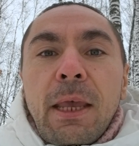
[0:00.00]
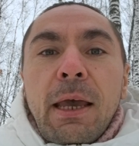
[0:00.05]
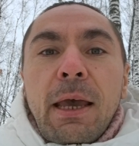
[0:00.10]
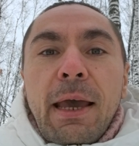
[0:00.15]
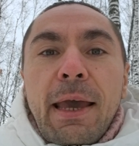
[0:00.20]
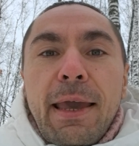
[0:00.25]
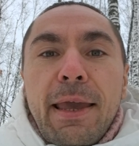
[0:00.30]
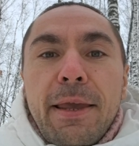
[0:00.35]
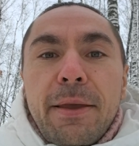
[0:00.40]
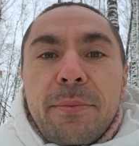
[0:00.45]

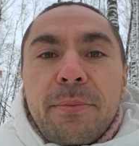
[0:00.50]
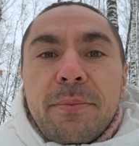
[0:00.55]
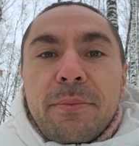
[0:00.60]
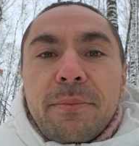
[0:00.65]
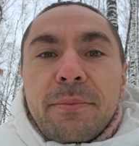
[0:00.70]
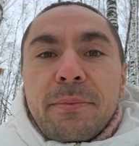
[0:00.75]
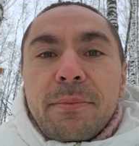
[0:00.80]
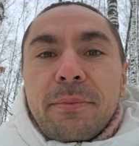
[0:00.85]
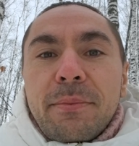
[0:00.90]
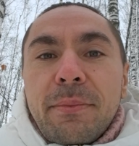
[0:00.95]
Hey,
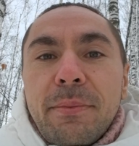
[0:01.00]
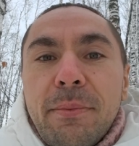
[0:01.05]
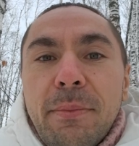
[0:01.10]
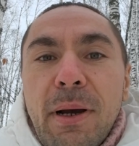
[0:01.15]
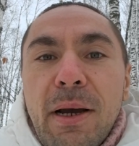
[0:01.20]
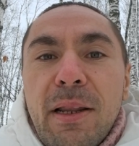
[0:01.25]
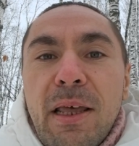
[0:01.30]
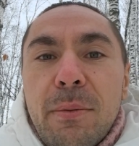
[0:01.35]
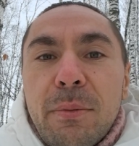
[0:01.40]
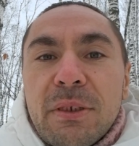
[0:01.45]

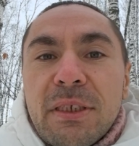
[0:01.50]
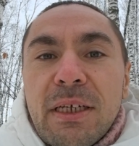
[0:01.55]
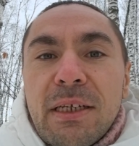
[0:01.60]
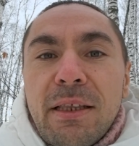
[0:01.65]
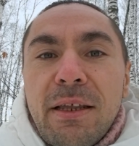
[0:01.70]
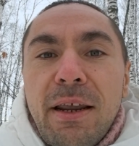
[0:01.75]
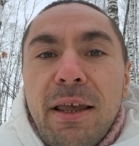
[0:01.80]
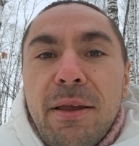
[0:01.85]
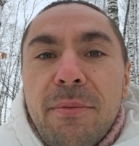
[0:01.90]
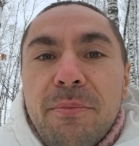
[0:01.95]
my name is
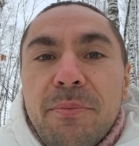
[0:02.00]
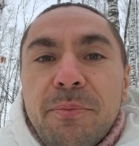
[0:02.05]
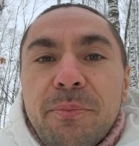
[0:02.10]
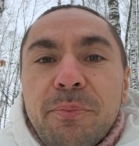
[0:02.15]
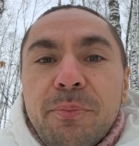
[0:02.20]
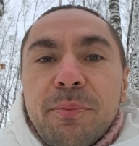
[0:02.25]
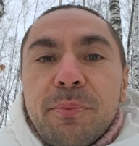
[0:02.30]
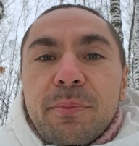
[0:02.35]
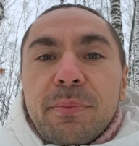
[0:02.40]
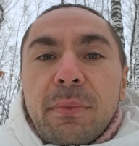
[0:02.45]
Andrei
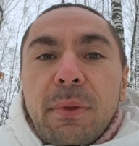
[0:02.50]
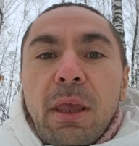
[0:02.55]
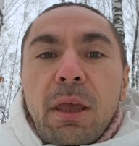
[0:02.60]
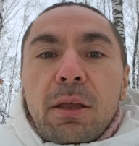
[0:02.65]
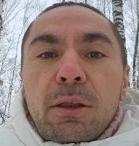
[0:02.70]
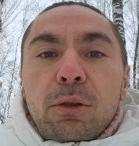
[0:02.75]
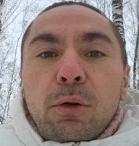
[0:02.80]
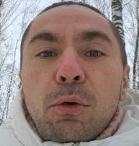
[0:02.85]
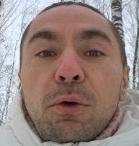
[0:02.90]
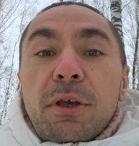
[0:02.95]

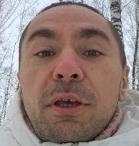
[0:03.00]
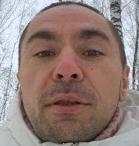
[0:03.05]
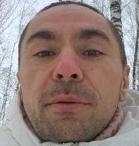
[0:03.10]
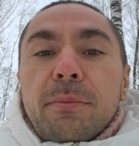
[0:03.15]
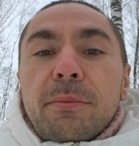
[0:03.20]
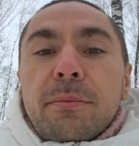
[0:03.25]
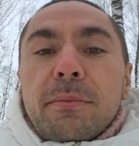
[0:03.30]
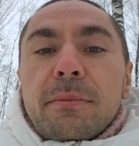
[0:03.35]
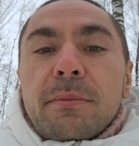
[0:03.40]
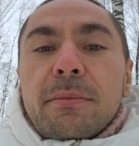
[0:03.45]
Trukhin.
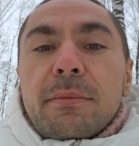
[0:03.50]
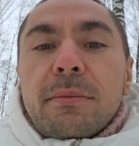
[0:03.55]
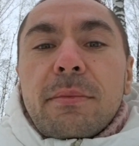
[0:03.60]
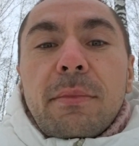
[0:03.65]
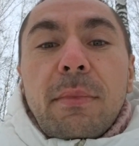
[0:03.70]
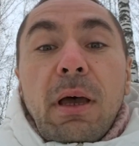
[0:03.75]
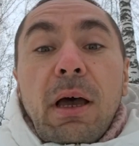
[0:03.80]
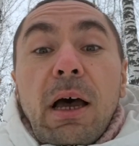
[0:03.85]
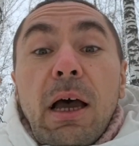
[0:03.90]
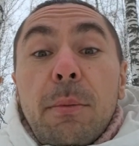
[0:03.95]

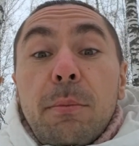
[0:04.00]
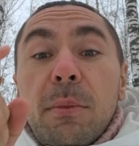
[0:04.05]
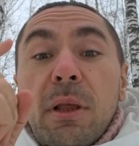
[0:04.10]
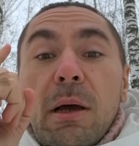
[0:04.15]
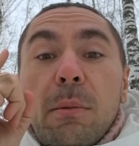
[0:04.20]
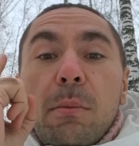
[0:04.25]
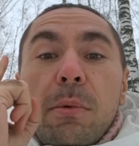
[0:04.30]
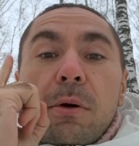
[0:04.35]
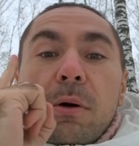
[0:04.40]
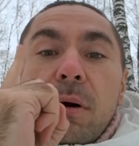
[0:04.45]
I'm
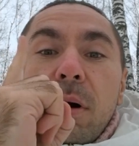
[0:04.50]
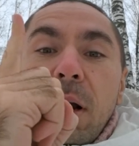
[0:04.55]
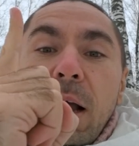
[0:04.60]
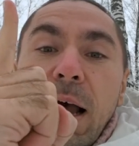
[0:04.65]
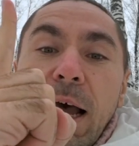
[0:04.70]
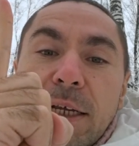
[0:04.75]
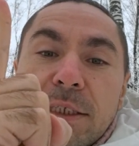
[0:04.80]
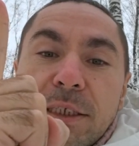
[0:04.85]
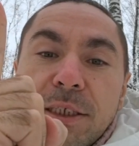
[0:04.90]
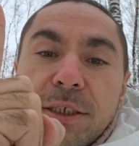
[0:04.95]
number
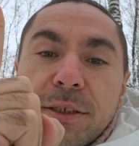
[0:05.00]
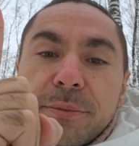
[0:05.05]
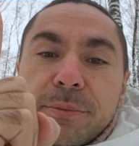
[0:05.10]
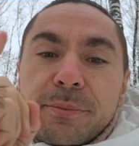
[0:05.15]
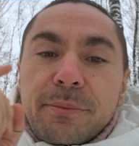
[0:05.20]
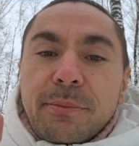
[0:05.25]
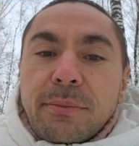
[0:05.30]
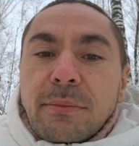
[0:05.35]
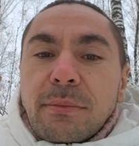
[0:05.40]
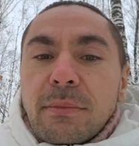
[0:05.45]

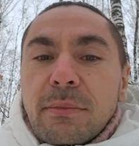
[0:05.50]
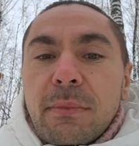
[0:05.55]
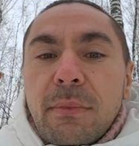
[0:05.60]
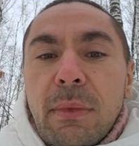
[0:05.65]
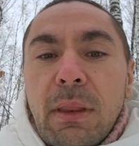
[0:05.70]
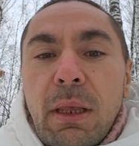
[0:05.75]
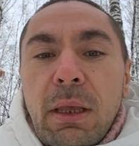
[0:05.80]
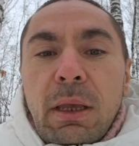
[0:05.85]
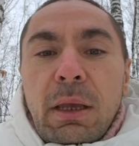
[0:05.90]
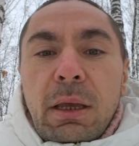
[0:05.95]

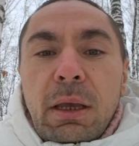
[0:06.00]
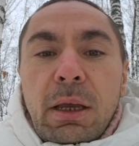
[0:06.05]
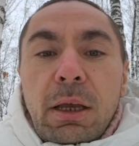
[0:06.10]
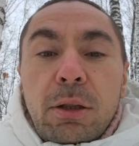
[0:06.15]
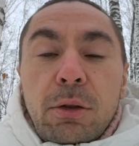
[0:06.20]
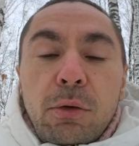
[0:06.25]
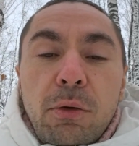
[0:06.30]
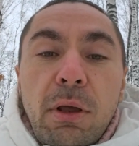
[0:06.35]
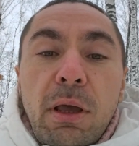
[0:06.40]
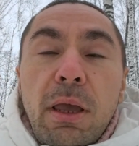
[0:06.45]
18.
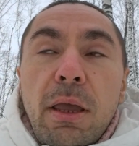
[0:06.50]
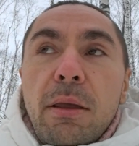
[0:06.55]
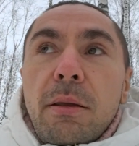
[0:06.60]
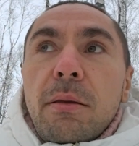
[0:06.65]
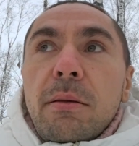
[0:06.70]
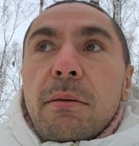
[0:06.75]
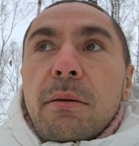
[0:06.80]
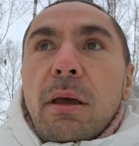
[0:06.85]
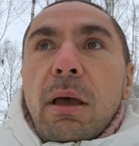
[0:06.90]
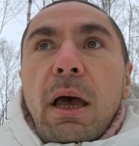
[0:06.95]
Today
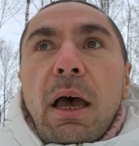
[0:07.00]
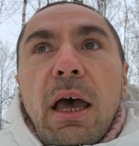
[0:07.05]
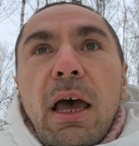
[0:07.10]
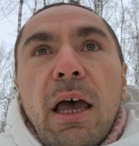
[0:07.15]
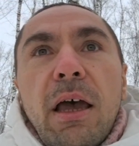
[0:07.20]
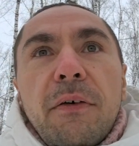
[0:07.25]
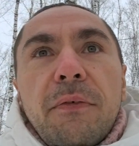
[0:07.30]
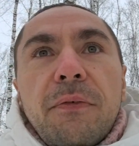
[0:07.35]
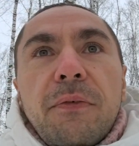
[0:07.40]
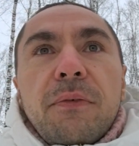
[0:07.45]
I
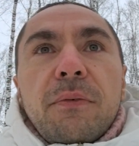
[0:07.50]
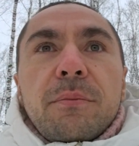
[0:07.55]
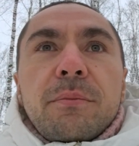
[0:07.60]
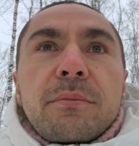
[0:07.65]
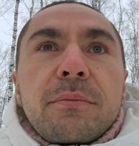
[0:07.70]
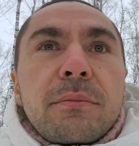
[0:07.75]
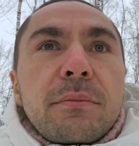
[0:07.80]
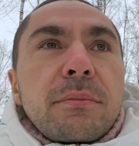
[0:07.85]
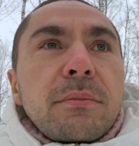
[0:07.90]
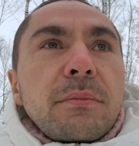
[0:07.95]
have
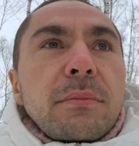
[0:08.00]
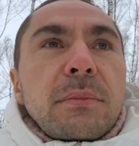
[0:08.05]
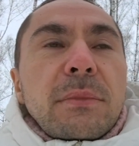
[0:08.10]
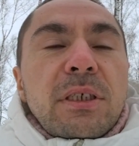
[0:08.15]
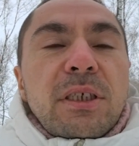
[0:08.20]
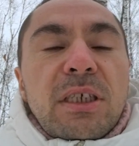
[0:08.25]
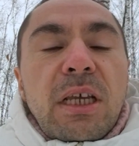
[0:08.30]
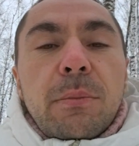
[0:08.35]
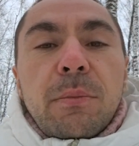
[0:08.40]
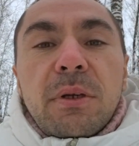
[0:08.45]

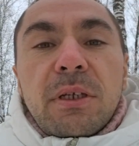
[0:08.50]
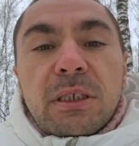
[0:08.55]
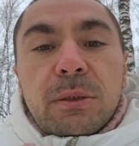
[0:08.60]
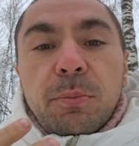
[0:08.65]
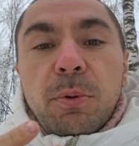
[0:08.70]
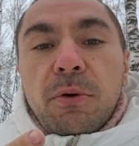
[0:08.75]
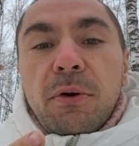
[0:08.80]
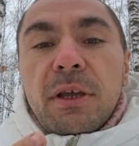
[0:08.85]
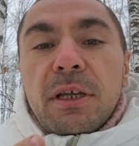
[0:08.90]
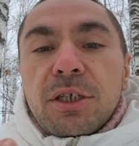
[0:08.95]
some
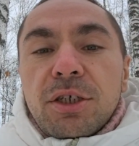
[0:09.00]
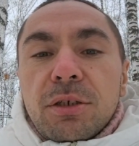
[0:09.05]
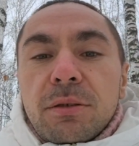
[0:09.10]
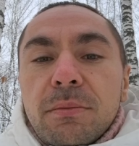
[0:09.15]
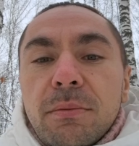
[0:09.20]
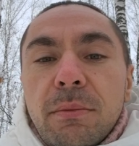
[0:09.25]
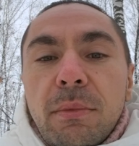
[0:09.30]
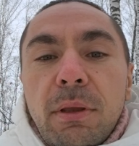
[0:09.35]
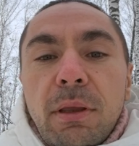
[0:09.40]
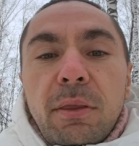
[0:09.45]

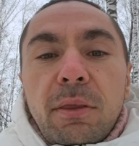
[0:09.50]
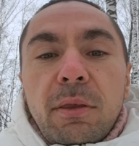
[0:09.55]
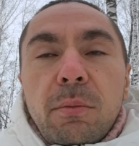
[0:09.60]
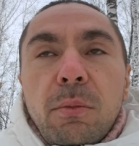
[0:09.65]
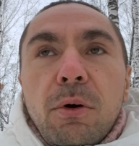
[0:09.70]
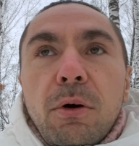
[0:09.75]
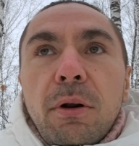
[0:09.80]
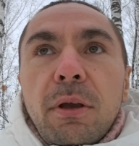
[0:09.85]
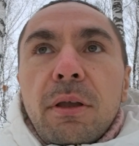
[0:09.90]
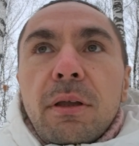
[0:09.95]
inspiration in the
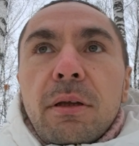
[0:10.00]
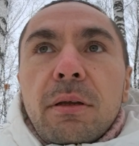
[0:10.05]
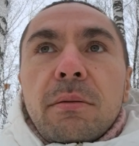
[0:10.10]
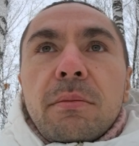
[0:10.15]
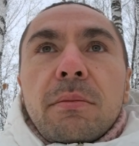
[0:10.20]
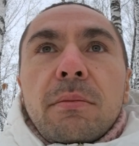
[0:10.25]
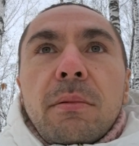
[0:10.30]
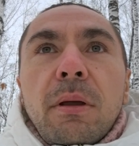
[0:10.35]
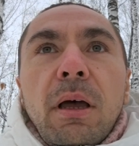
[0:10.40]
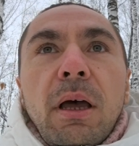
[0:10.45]
morning.
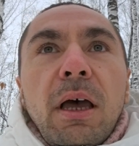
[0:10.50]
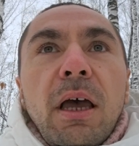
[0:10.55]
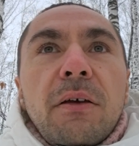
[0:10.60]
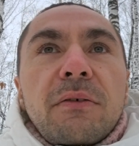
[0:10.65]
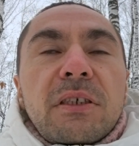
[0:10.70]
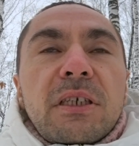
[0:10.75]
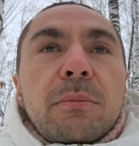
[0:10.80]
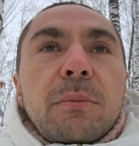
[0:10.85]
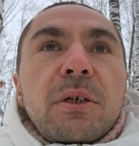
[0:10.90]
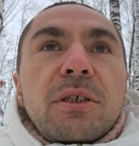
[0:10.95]
I have
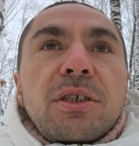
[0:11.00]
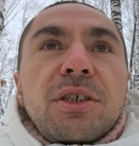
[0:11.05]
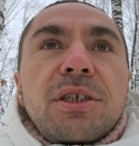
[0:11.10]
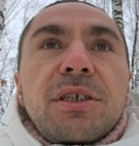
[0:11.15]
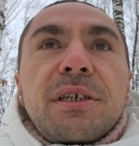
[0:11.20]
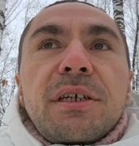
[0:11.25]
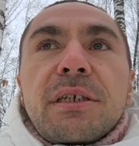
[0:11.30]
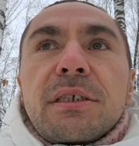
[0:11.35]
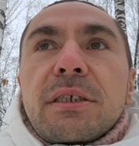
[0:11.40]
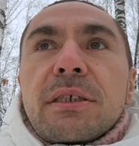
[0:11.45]
some
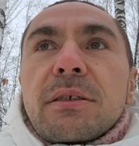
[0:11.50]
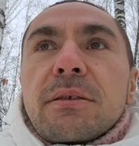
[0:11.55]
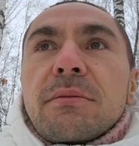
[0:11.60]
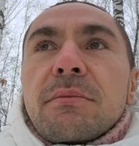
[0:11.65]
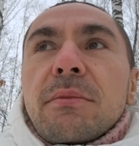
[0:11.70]
ideas,